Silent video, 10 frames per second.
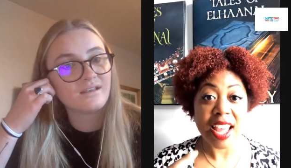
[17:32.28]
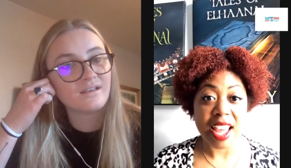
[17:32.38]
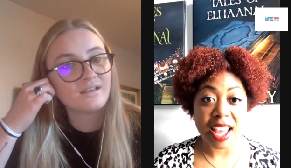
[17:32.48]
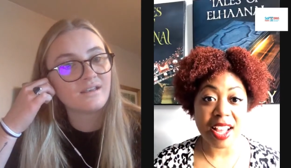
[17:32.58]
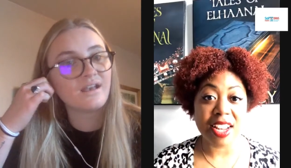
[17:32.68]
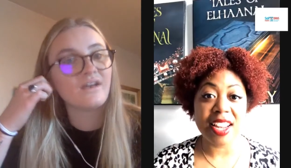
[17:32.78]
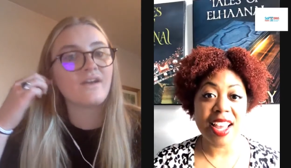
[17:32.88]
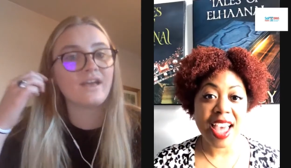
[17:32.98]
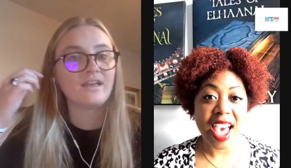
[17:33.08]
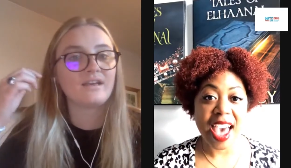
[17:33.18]
Speaker 1: El
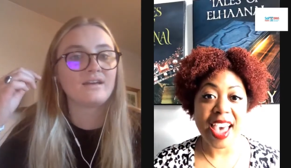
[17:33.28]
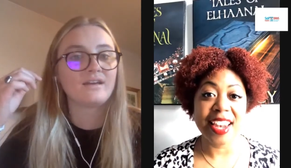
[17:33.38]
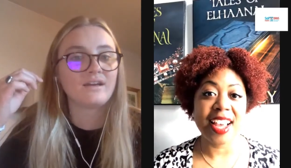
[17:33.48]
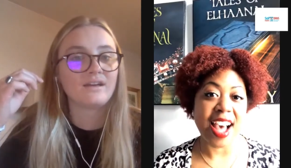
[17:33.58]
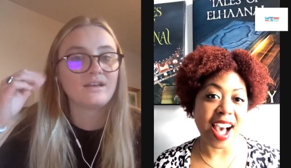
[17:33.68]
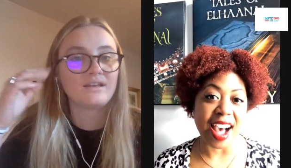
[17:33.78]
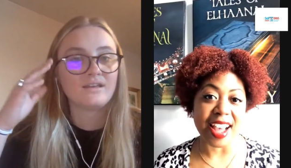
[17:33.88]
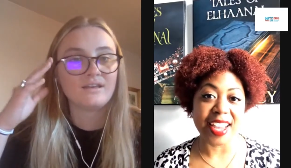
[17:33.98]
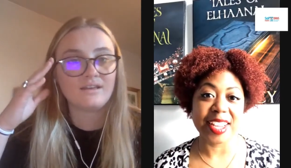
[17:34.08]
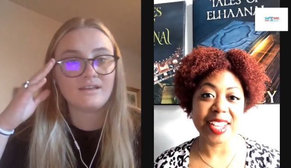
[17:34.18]
okay. Han
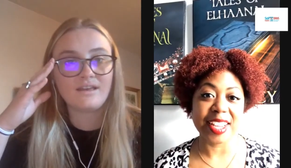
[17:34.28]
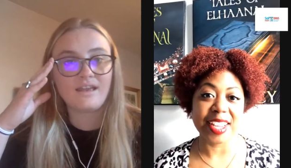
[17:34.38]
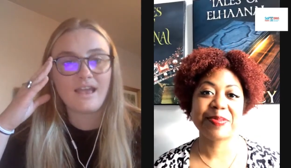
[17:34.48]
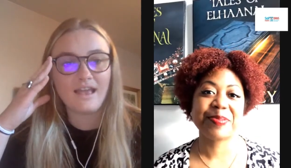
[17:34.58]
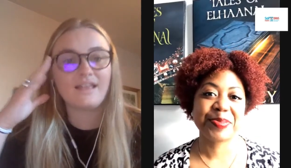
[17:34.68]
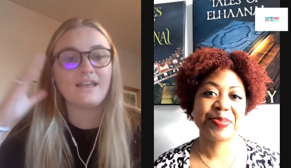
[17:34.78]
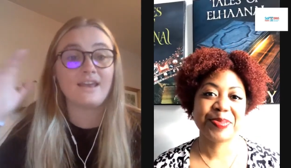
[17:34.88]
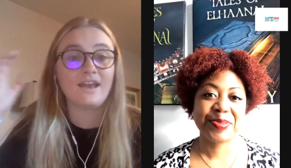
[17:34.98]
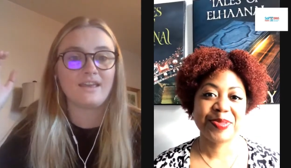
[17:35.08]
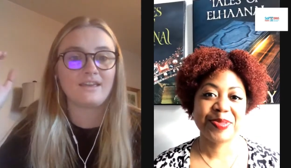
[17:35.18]
I.
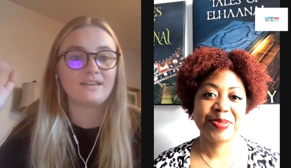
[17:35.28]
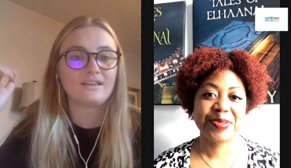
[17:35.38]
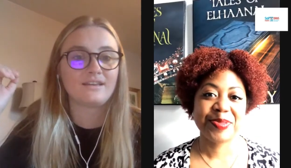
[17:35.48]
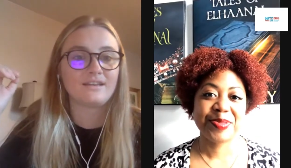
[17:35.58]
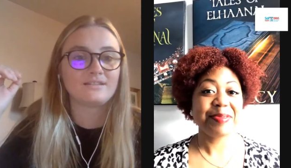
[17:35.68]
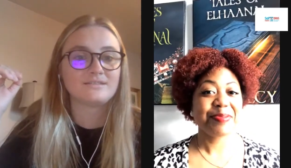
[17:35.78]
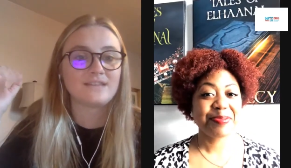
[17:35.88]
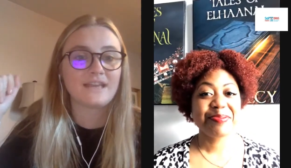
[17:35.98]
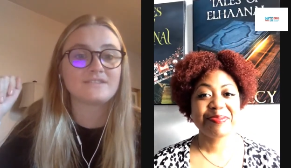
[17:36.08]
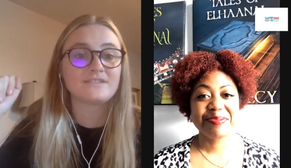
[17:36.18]
Elhaanai. Yeah.
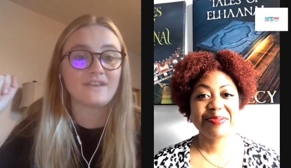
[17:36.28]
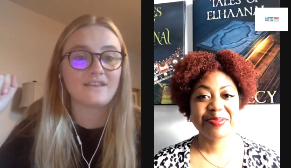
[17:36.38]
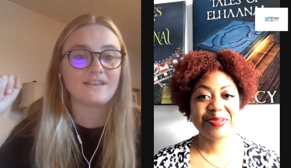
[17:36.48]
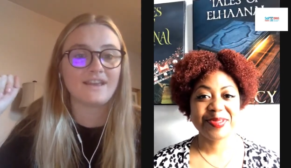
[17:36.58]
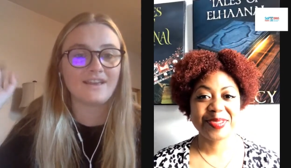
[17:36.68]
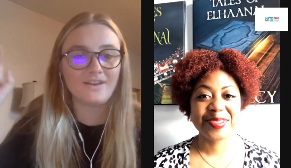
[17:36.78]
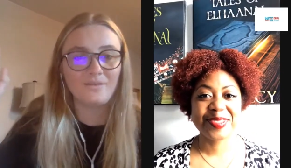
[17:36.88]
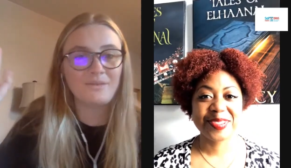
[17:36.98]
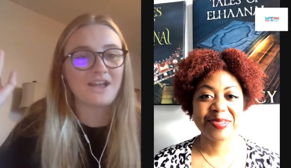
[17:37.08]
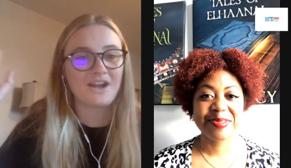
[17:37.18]
Tales of Elhaanai. Oh
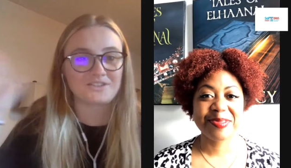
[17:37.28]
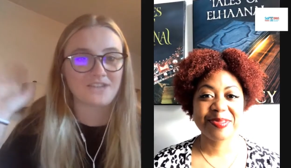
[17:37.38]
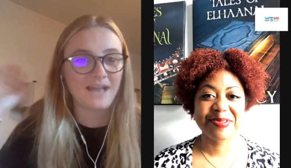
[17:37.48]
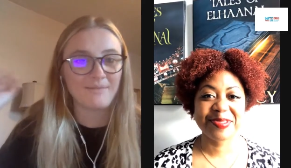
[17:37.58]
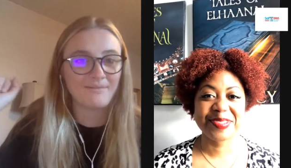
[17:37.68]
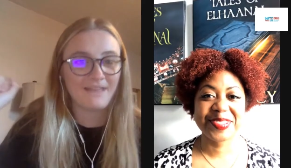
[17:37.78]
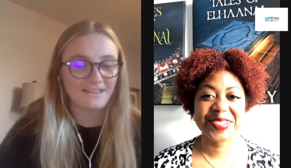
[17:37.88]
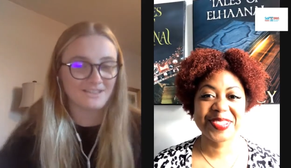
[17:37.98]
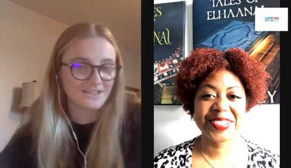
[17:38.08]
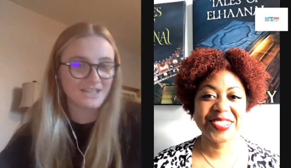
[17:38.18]
my gosh, I'm
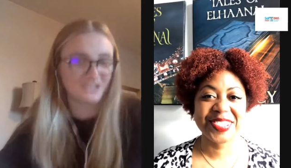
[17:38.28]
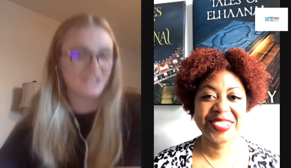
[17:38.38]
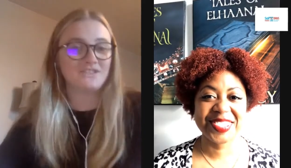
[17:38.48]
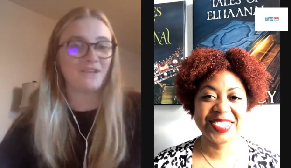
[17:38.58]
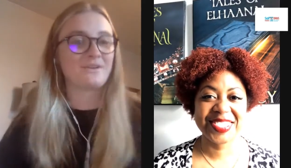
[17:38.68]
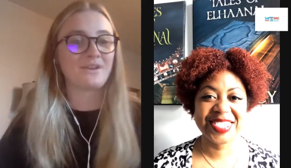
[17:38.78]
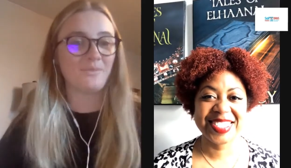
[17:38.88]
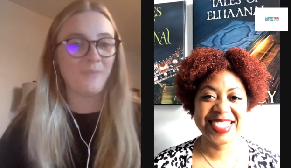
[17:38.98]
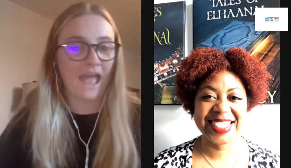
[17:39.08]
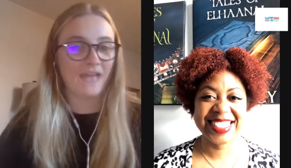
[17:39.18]
like just got chills. I want to go
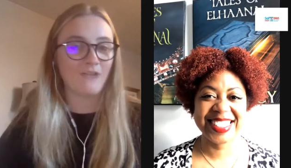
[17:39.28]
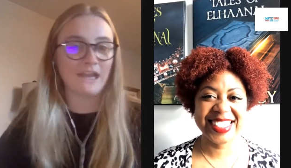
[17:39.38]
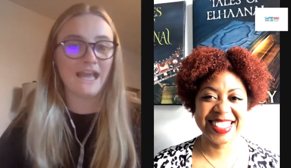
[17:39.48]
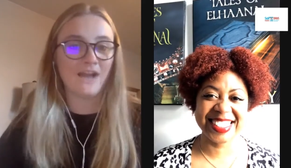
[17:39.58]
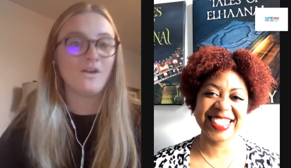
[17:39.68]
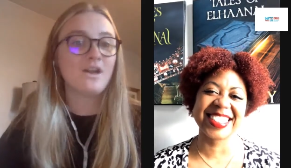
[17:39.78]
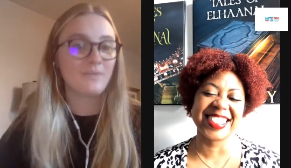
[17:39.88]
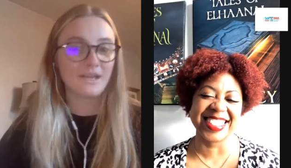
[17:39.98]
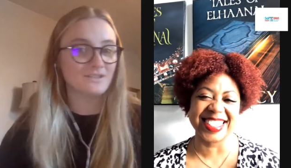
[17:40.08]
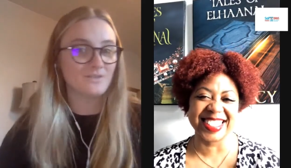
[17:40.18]
buy it right now.
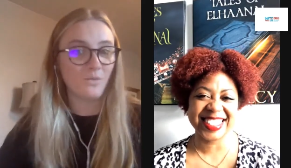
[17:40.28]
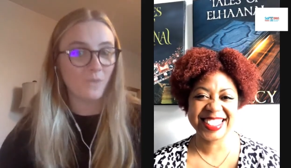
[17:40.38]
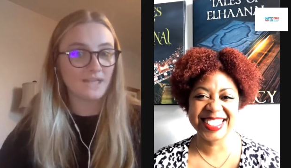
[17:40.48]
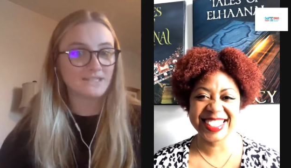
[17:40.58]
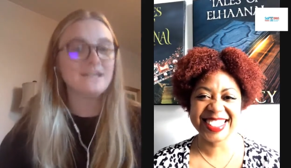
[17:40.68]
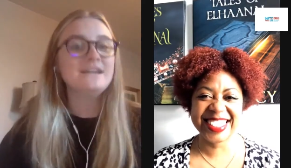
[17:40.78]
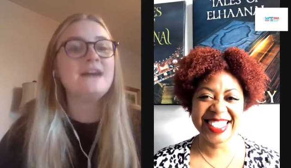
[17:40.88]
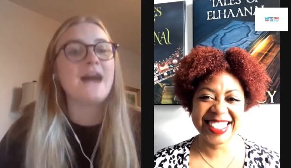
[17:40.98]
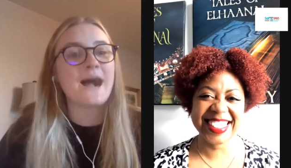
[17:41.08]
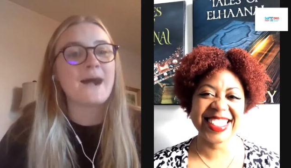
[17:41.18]
Because what?
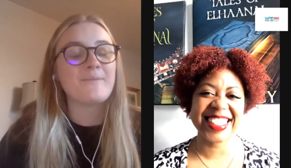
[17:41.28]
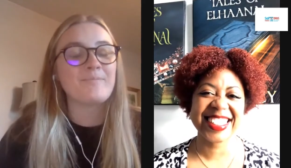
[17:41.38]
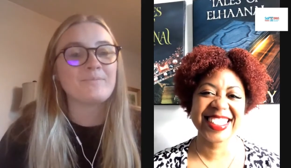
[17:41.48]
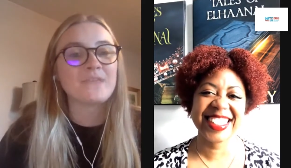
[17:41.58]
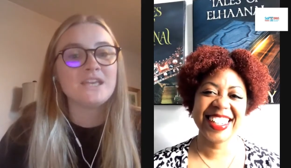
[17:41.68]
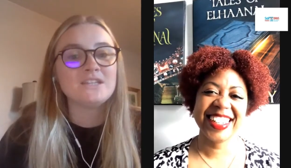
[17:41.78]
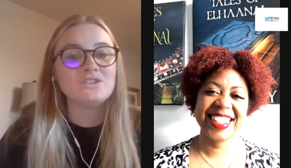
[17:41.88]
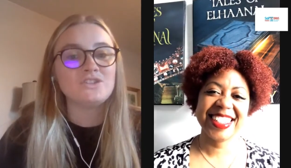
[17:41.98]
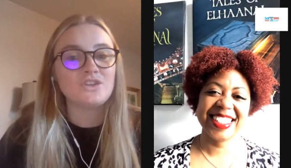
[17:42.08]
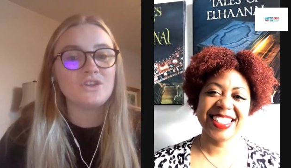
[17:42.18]
Um,
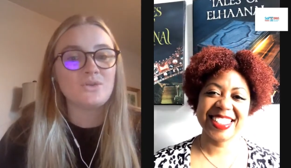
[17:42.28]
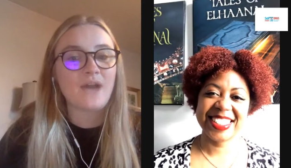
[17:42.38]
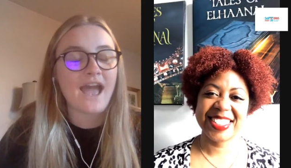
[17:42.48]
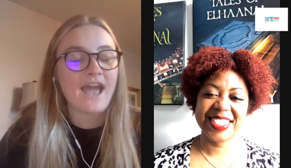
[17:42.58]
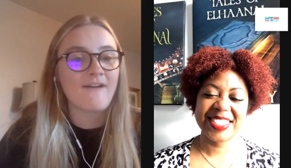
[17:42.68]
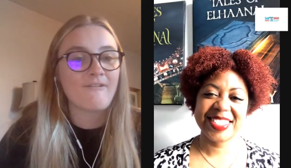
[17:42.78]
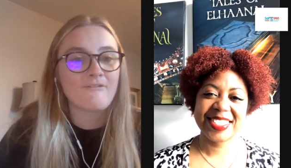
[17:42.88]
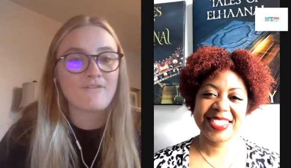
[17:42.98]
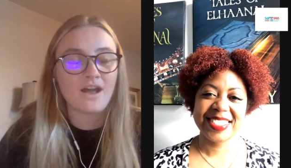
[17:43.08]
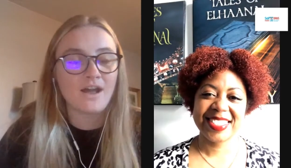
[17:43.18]
do you
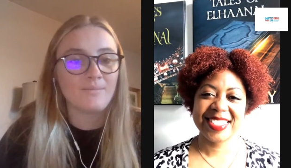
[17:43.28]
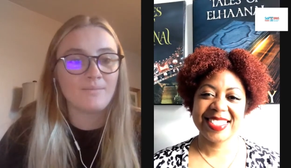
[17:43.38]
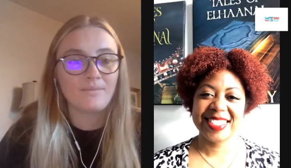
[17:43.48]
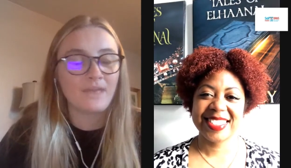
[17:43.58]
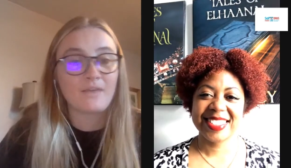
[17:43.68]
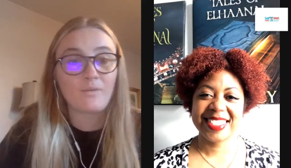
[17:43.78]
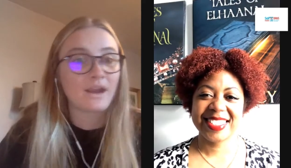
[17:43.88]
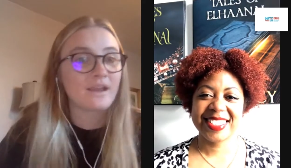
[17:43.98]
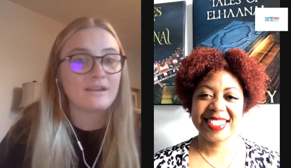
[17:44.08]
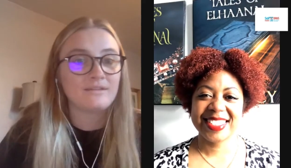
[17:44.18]
have um like
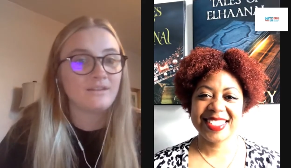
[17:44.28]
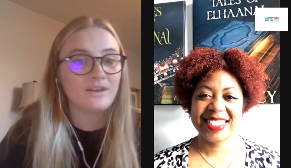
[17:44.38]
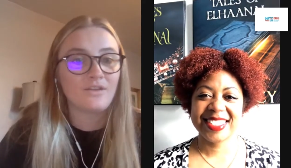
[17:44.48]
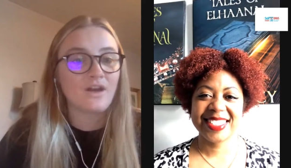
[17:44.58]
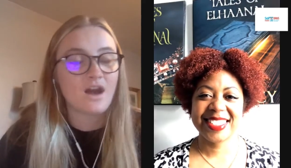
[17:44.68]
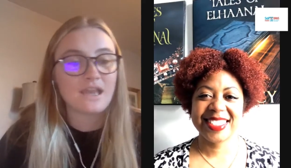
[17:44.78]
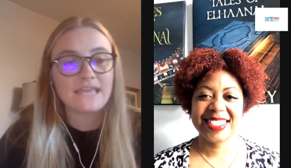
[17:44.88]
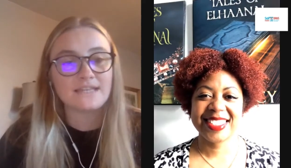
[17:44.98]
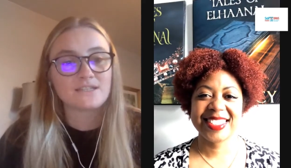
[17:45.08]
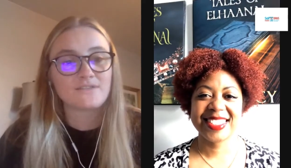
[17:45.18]
where can you know the
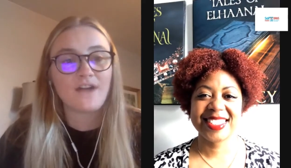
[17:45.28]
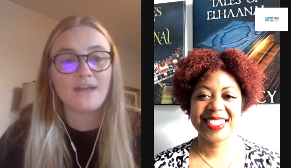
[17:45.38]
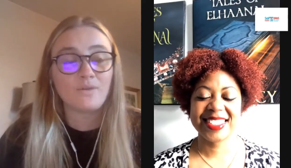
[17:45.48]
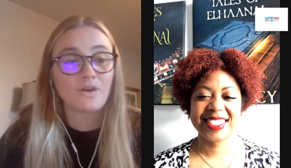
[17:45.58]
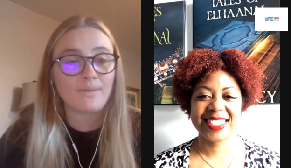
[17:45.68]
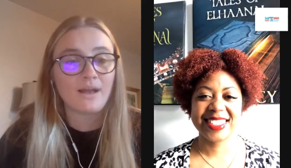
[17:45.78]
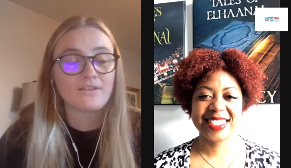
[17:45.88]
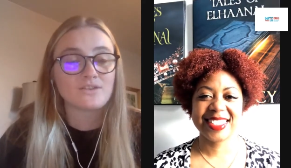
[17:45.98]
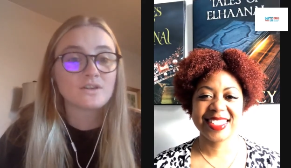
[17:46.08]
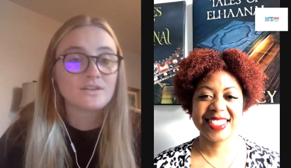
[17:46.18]
audience find more about
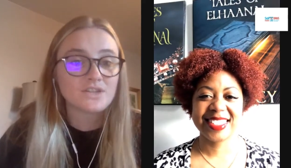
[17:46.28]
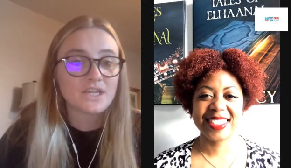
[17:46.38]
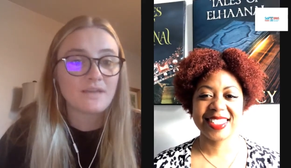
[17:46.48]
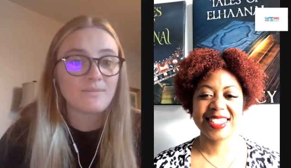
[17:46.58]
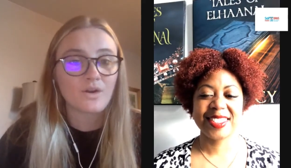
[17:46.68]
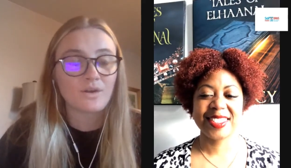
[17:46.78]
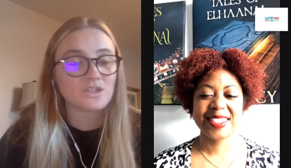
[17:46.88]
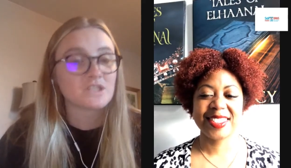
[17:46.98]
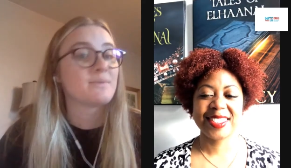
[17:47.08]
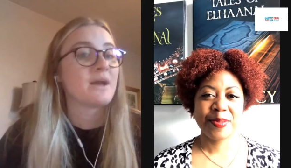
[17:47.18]
the trilogy, more
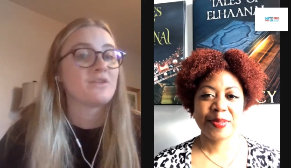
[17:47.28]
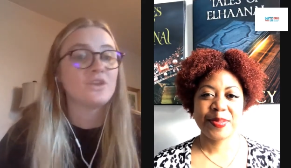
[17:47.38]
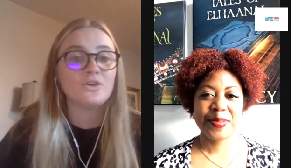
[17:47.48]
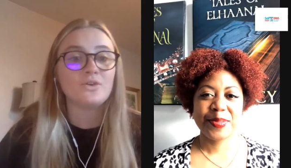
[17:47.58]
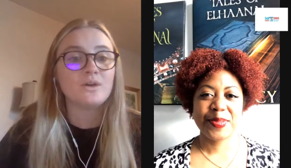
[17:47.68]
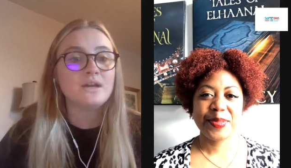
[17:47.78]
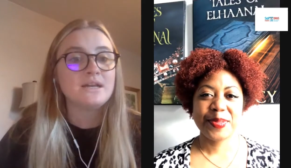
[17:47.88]
just about you?